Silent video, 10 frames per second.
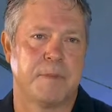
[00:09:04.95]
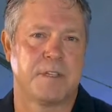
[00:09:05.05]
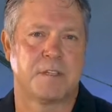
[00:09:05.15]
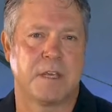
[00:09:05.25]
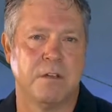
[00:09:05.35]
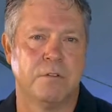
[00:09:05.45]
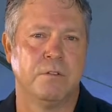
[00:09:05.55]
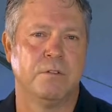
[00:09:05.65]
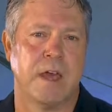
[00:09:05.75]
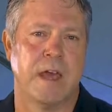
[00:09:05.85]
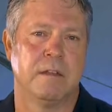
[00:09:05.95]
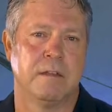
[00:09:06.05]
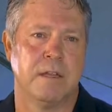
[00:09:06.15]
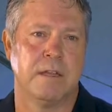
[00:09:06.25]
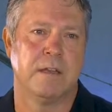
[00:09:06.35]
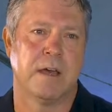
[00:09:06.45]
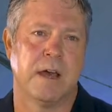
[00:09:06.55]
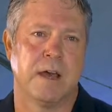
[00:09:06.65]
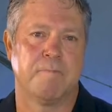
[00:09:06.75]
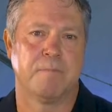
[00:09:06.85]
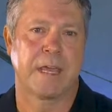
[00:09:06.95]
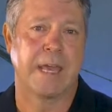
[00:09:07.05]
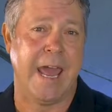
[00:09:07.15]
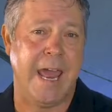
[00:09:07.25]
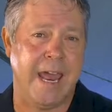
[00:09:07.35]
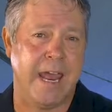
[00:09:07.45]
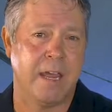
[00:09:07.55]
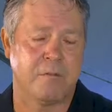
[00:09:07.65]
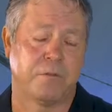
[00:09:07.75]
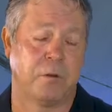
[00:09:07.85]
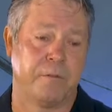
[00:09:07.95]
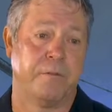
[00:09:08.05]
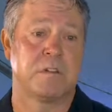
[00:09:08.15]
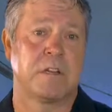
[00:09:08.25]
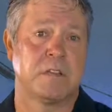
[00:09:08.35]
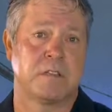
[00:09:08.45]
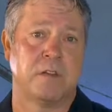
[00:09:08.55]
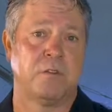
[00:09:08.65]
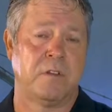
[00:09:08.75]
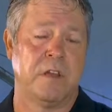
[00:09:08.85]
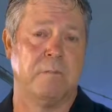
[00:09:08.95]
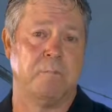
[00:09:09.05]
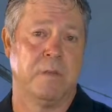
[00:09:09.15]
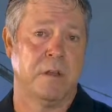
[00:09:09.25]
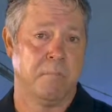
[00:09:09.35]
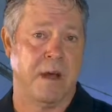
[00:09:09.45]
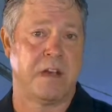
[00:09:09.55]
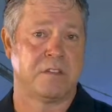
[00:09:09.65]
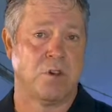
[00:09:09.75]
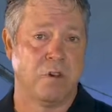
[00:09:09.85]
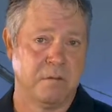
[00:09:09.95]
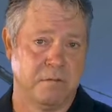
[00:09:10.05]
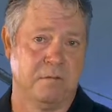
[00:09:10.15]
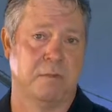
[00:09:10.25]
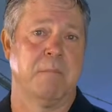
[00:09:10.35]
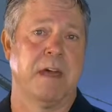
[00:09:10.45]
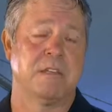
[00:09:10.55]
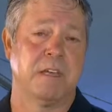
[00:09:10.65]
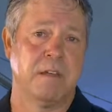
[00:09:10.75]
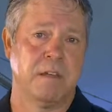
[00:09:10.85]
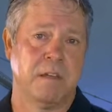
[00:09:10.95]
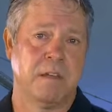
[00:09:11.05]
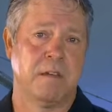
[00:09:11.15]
the skills and the, uh, the care, well, sorry, firstly, the skills that he passed on was amazing,